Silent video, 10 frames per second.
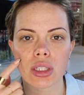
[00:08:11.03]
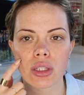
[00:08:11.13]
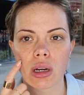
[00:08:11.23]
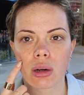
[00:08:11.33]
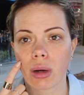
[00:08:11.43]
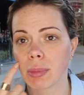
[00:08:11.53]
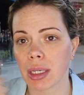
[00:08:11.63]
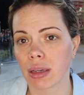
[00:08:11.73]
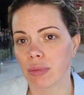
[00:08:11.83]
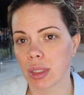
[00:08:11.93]
So, I
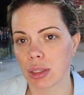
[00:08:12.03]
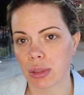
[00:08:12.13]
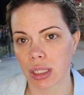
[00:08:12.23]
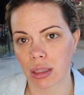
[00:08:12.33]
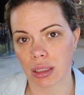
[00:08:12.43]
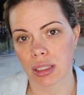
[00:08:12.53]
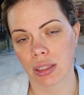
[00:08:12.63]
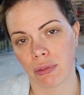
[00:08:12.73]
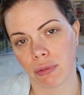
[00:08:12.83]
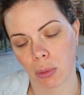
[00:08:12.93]
mean, I've been using
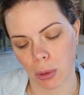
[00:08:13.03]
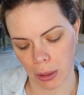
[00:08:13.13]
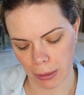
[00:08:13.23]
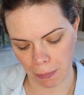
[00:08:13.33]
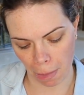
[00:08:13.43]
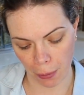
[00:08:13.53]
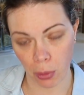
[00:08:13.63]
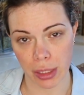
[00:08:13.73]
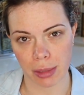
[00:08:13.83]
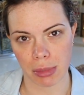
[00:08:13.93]
this for
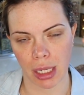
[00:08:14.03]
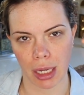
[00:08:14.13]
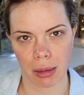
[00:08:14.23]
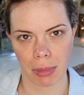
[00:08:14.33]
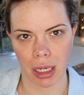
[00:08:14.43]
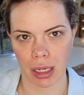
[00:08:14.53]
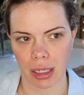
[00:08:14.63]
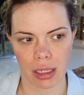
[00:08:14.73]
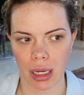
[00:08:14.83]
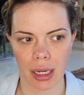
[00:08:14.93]
quite some time
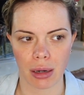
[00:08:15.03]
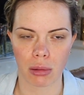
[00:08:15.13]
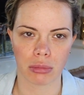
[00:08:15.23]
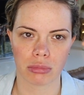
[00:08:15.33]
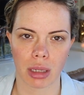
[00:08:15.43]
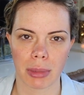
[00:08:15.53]
and I don't,